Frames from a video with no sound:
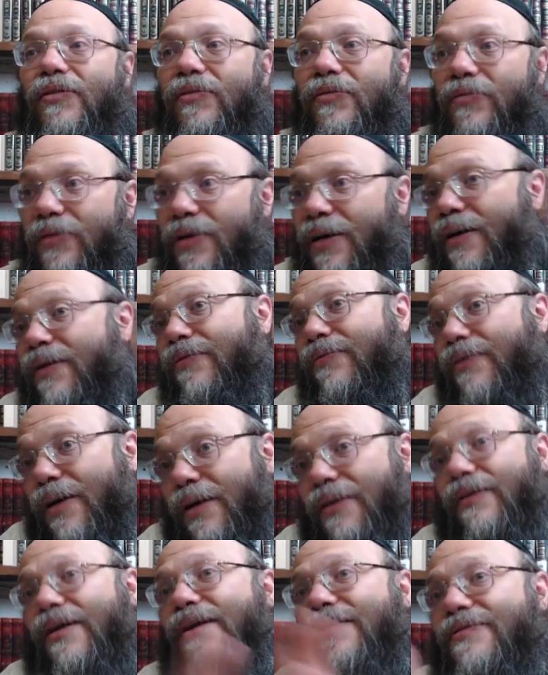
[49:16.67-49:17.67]
Yeah,
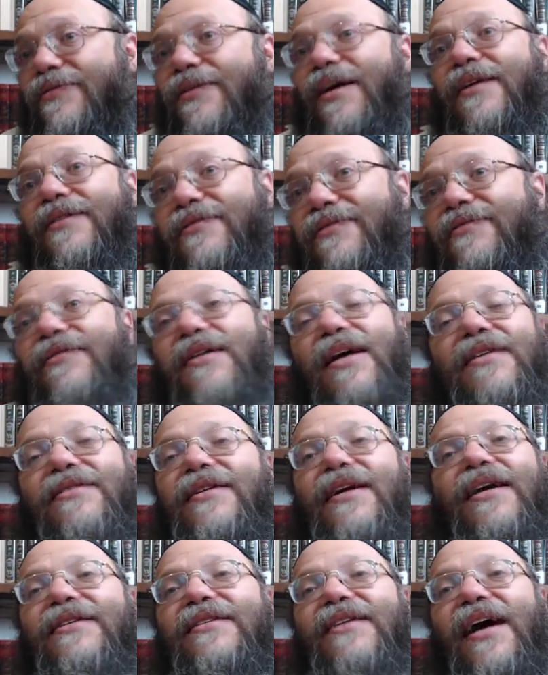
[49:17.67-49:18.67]
and that's the
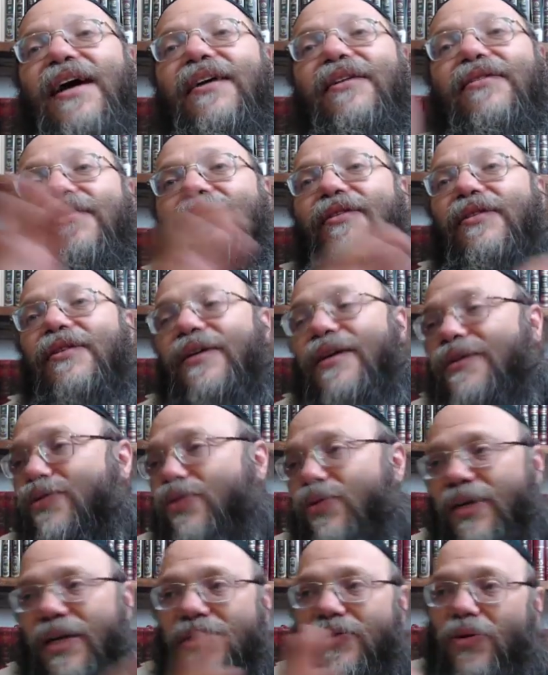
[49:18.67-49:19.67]
kazait. Yeah.
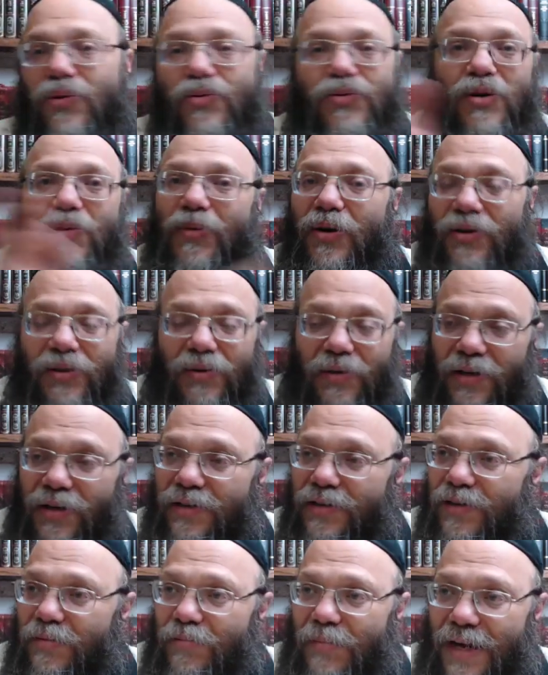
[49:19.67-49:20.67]
So that's also about
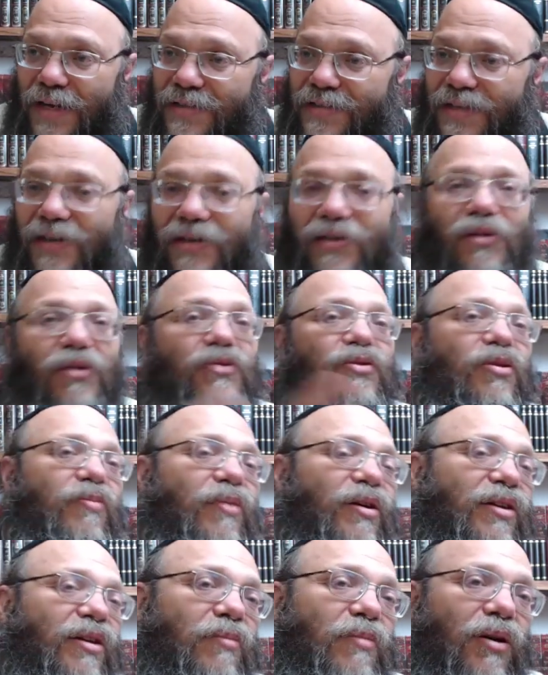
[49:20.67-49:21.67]
the matzah and also
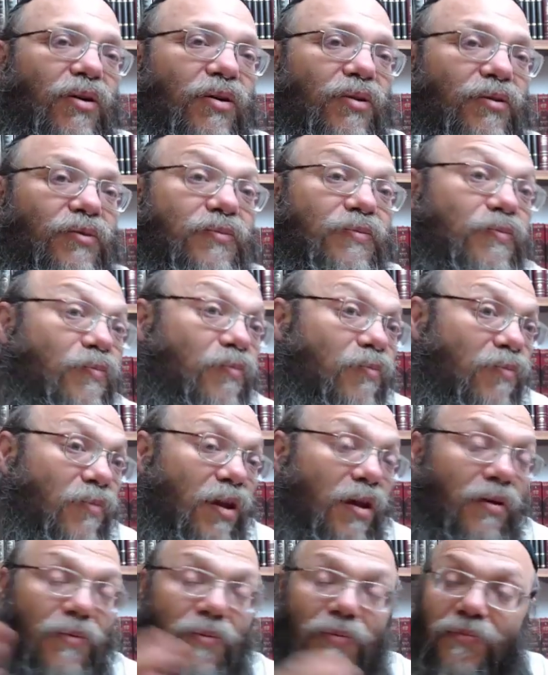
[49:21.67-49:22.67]
about the maror.
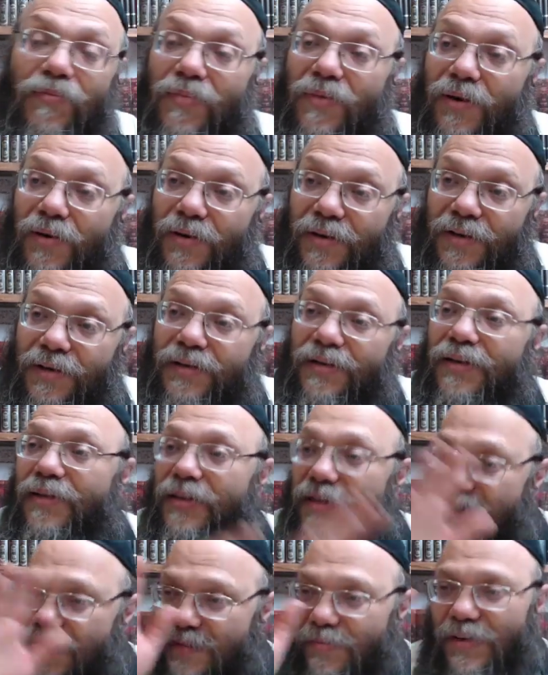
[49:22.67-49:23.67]

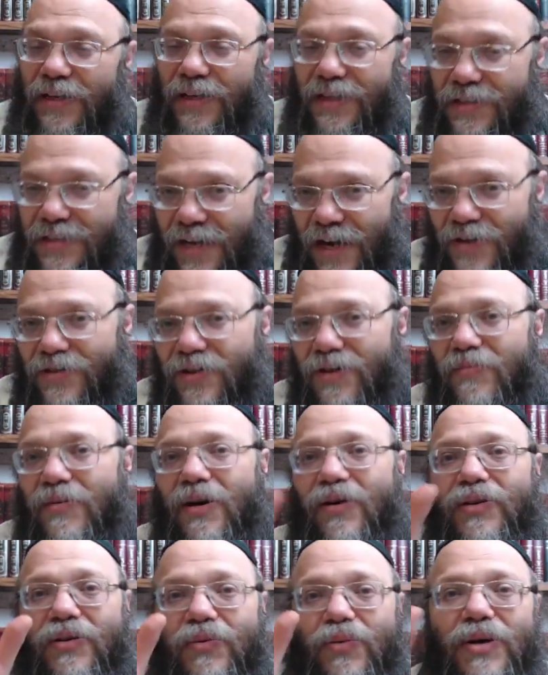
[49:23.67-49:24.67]
There's a big discussion
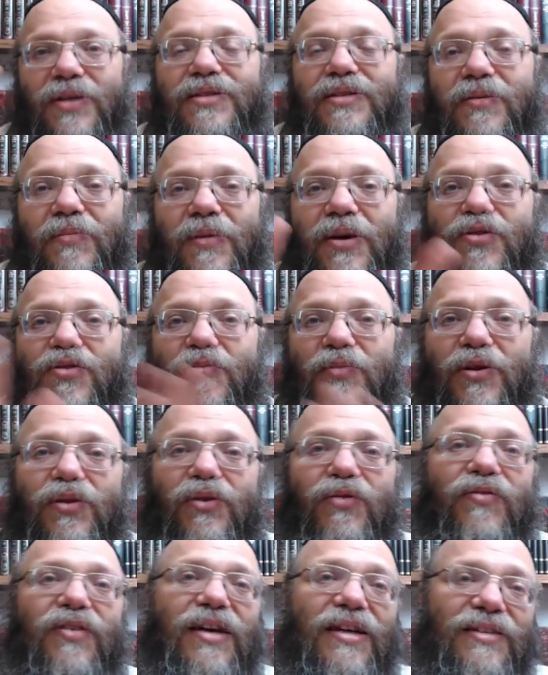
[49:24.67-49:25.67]
about it, what's the measurement
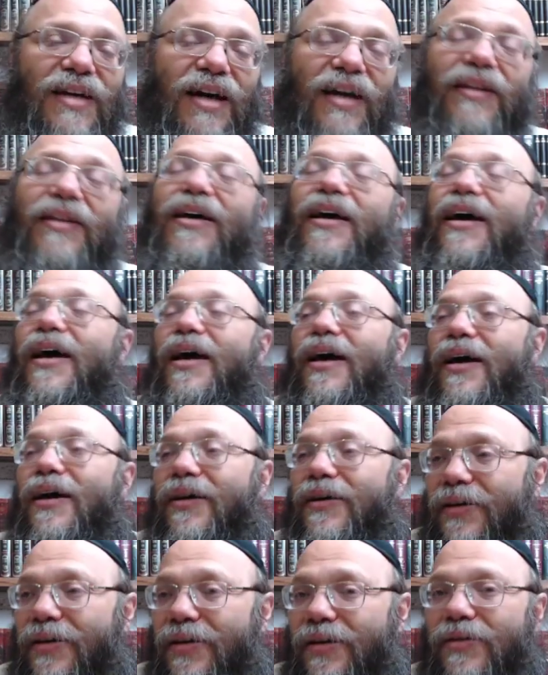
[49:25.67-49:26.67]
of kazait,
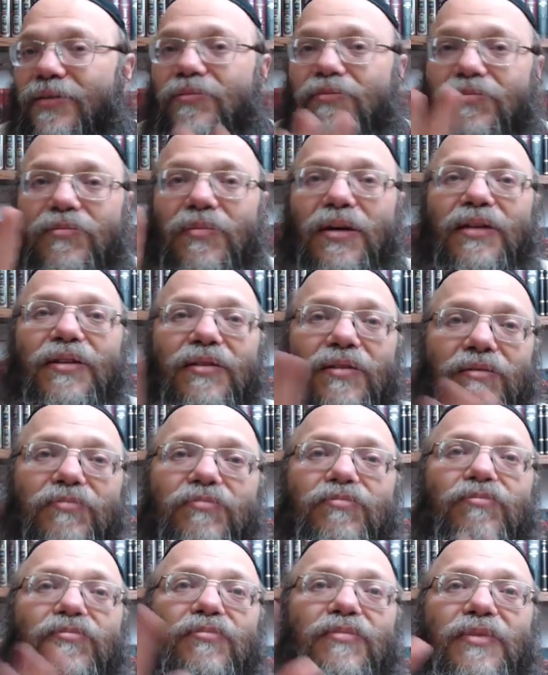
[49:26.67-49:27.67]
but
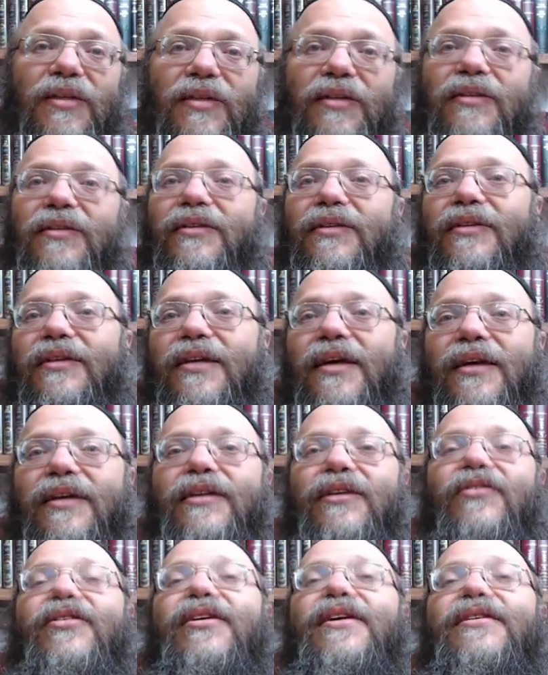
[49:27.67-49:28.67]
like
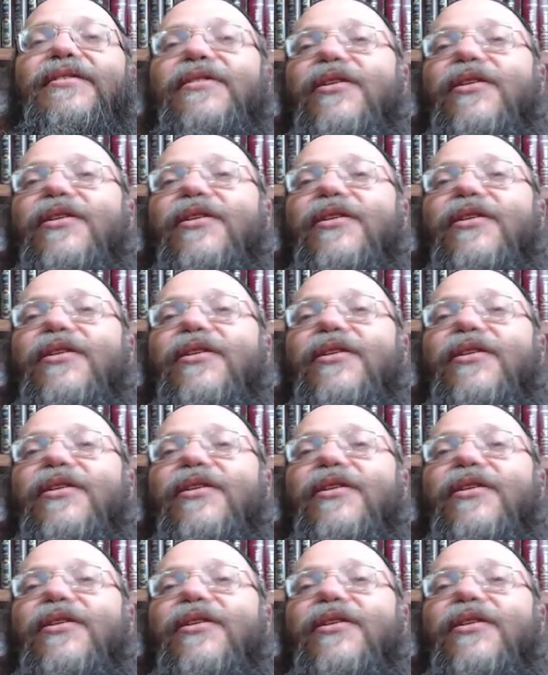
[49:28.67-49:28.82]
there is the